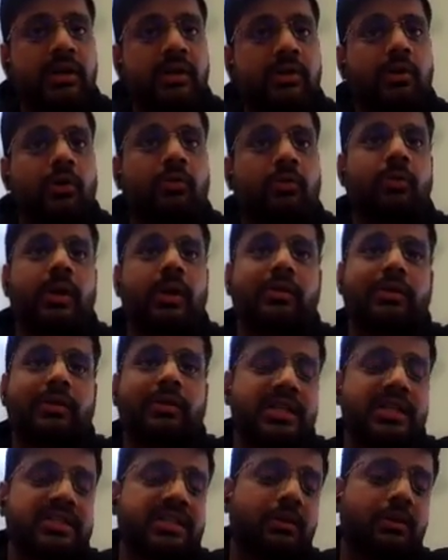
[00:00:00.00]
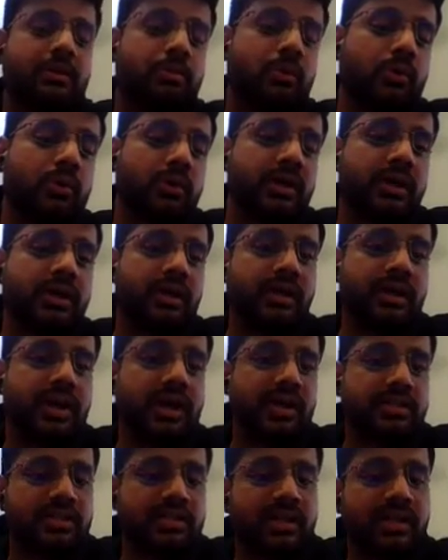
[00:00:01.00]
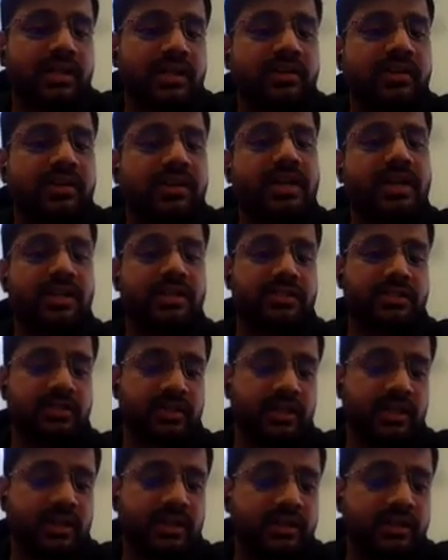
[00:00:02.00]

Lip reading: Or when I say uploaded, it actually creates